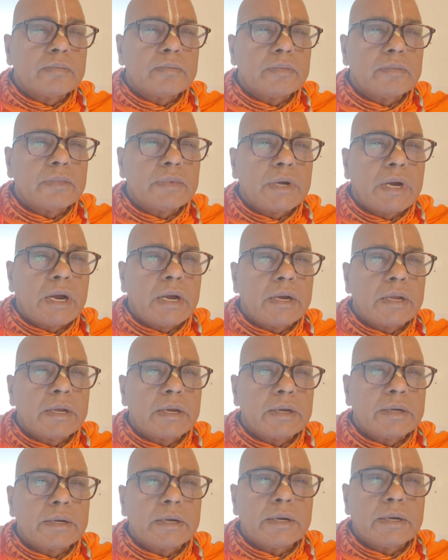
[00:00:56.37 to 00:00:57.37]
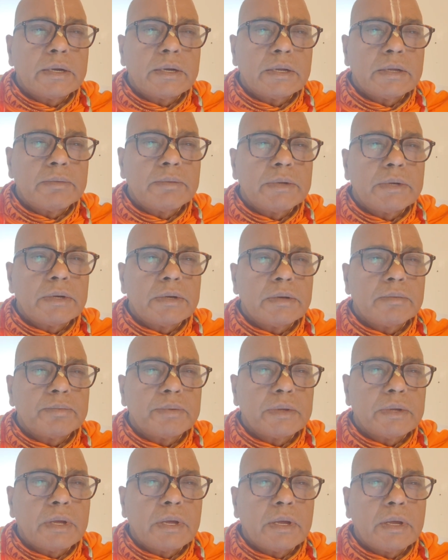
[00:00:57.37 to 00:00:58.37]
eradicated.
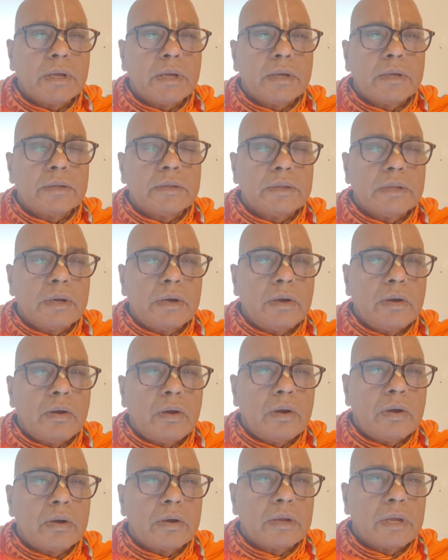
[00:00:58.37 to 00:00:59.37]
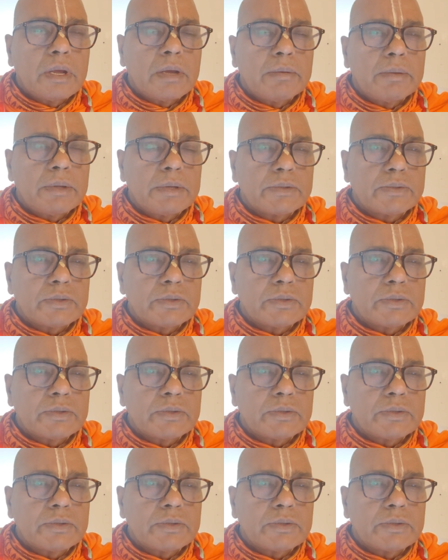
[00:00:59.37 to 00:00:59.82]
Even if the Lord gave